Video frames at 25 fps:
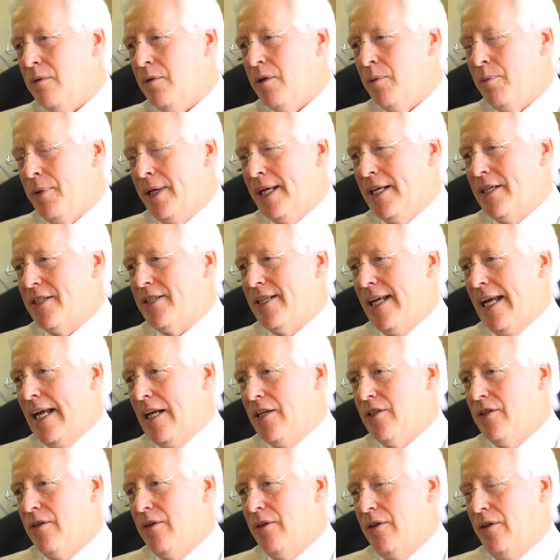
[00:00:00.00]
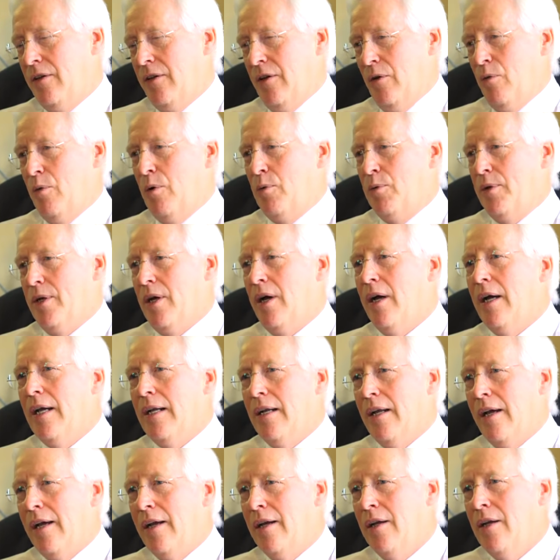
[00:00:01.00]
The biggest danger one would
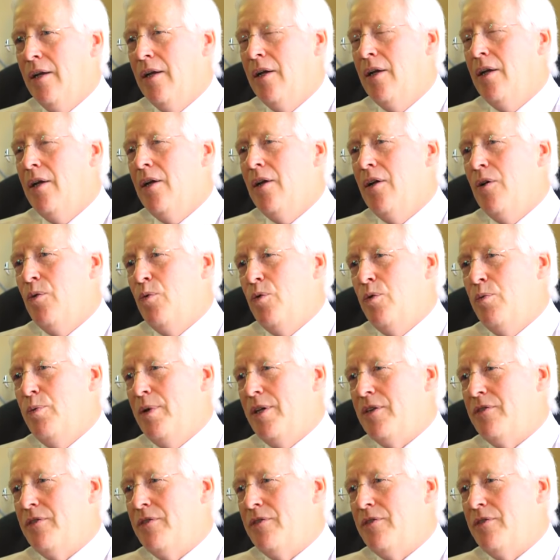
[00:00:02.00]
highlight would